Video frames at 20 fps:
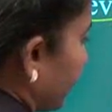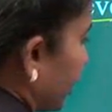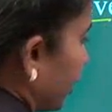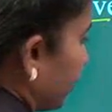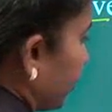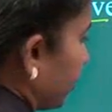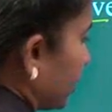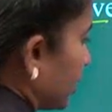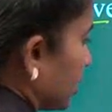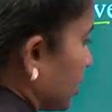
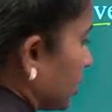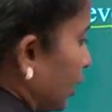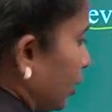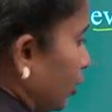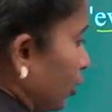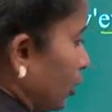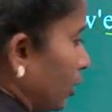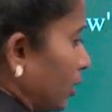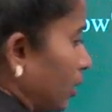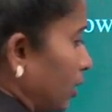if it is
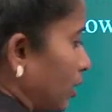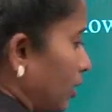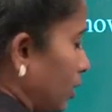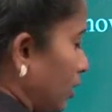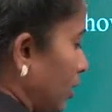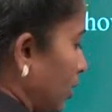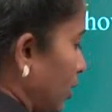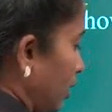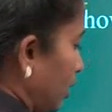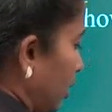singular.
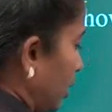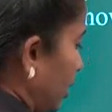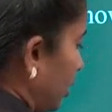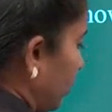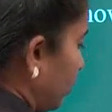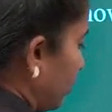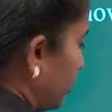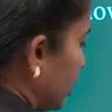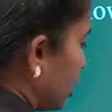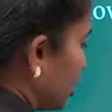
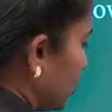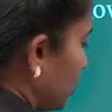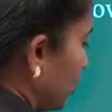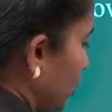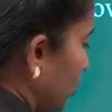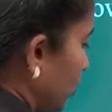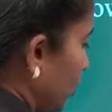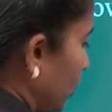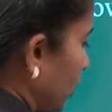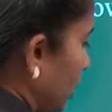If it is
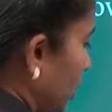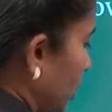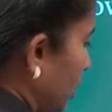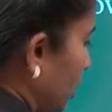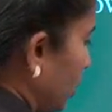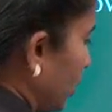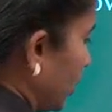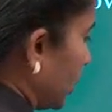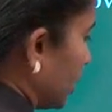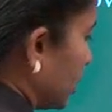plural,
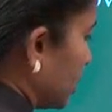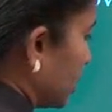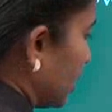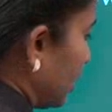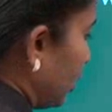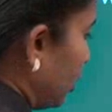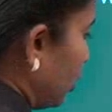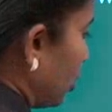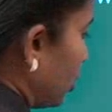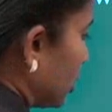you can
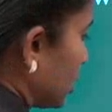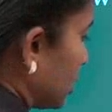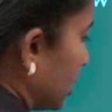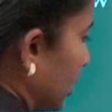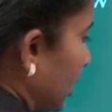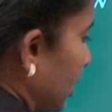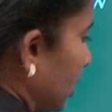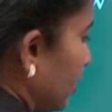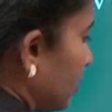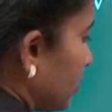say
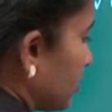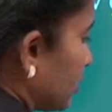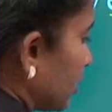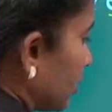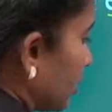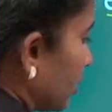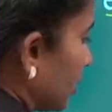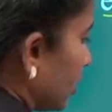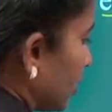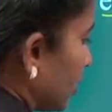yourselves,